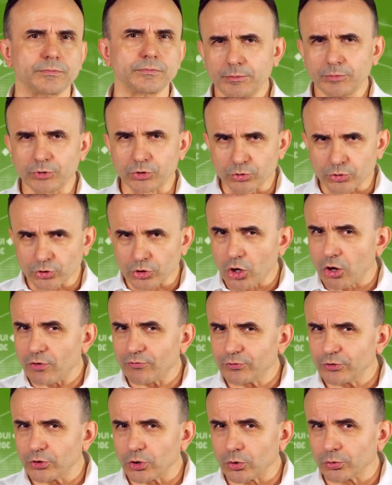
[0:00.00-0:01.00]
But you can
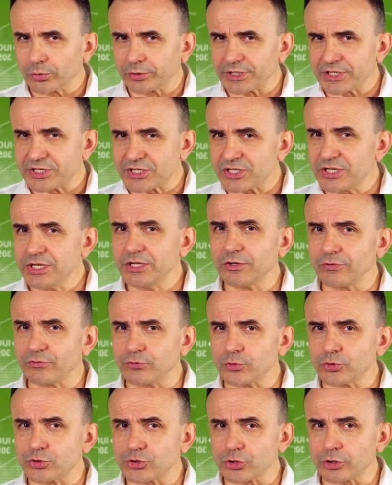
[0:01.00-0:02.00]
often only see the
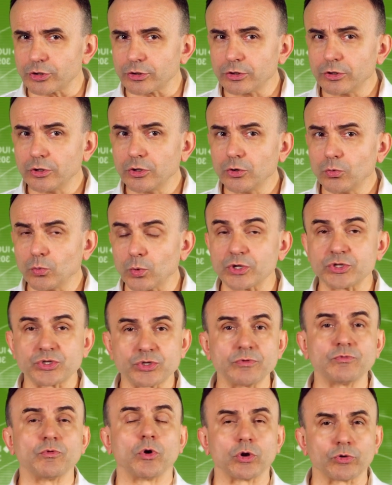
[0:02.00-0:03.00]
future once
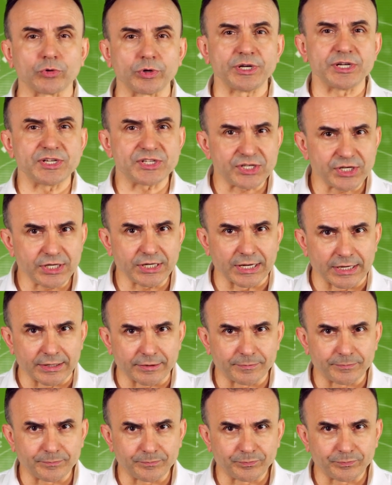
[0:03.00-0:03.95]
you've already seen it.